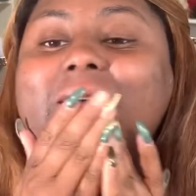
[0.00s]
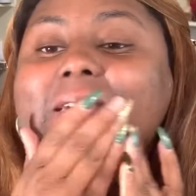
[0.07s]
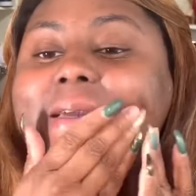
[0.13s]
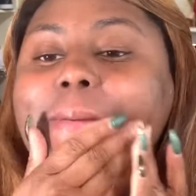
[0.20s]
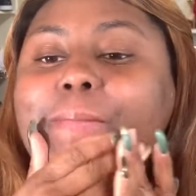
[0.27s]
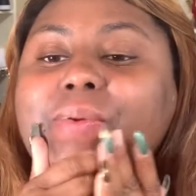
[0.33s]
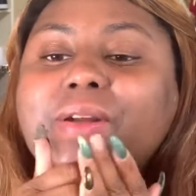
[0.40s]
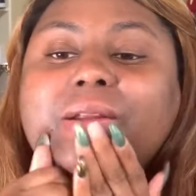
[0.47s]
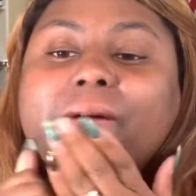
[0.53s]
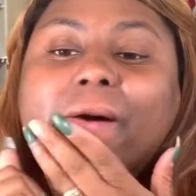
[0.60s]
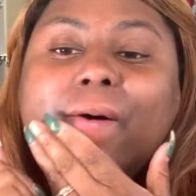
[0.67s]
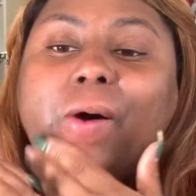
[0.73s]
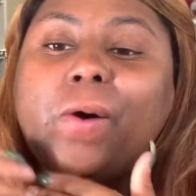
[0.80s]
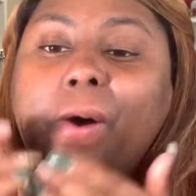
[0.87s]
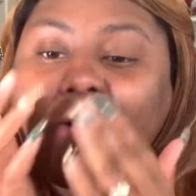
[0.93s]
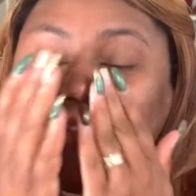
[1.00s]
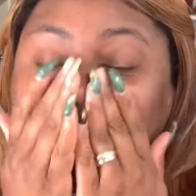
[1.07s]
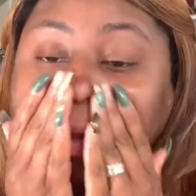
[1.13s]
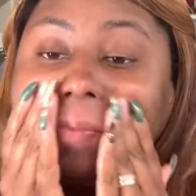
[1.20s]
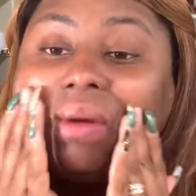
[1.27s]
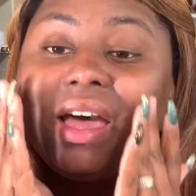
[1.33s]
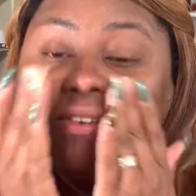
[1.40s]
and put it all
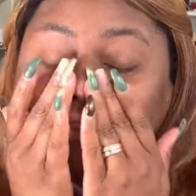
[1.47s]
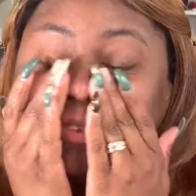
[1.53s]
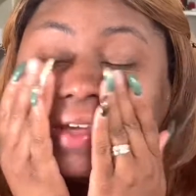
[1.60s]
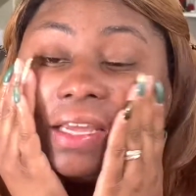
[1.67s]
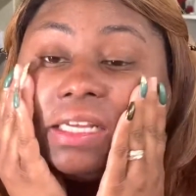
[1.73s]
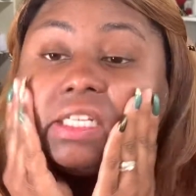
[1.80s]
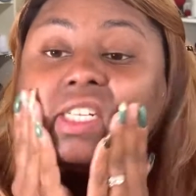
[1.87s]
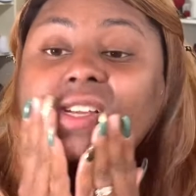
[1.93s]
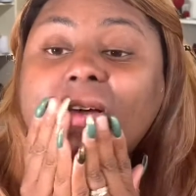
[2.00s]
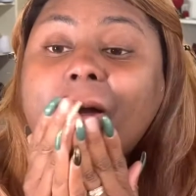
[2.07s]
over my face.